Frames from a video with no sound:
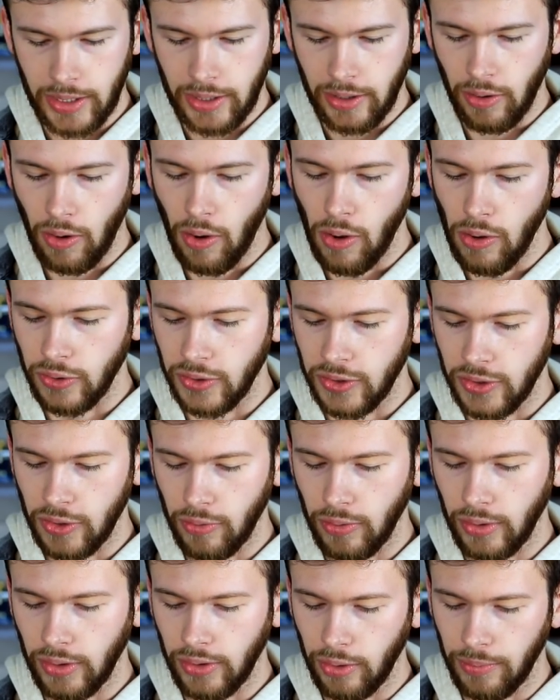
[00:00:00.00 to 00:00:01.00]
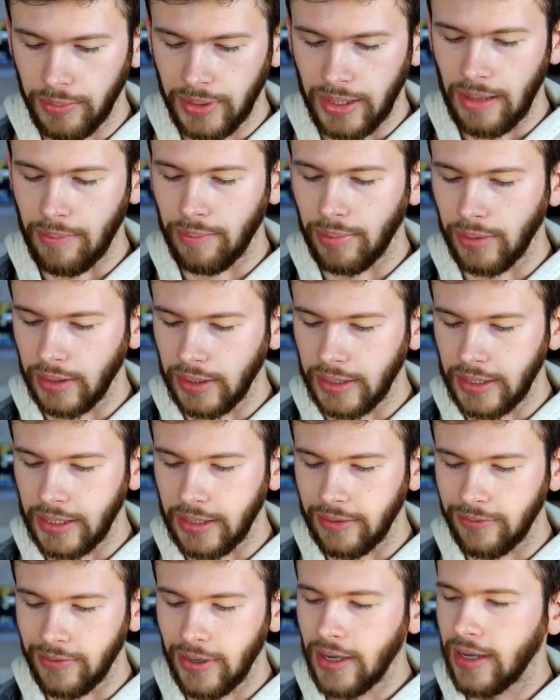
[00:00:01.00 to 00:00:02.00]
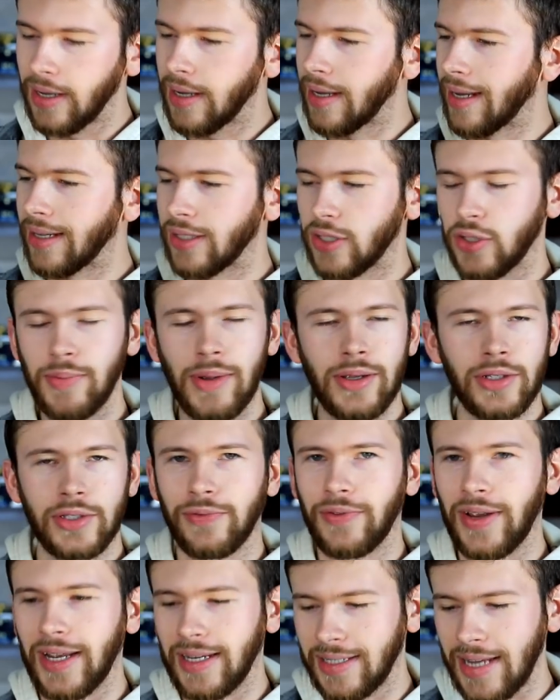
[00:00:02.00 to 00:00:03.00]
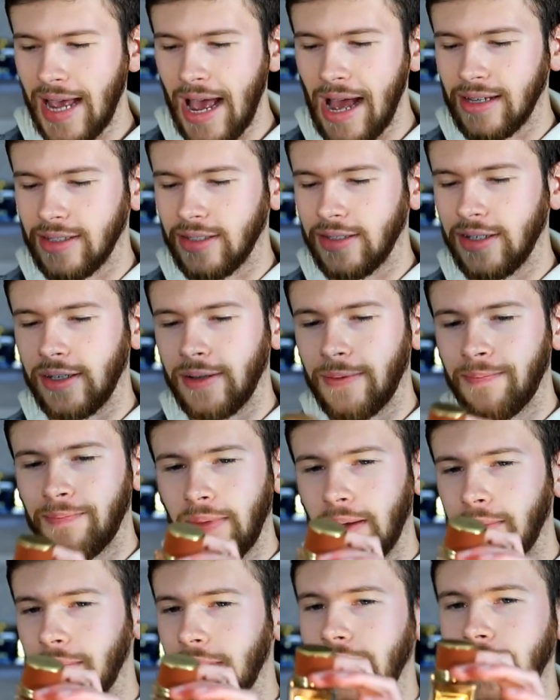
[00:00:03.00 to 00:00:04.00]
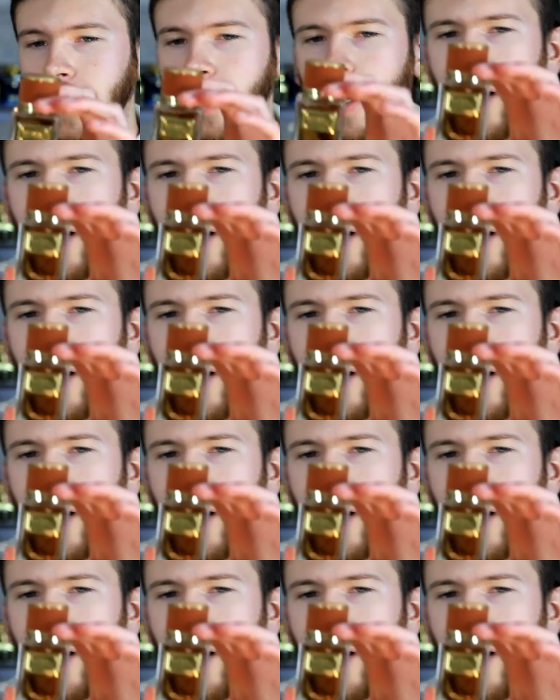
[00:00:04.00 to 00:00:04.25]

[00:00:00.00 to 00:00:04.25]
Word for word: in here also a little bit, I believe. It smells fantastic. I mean, the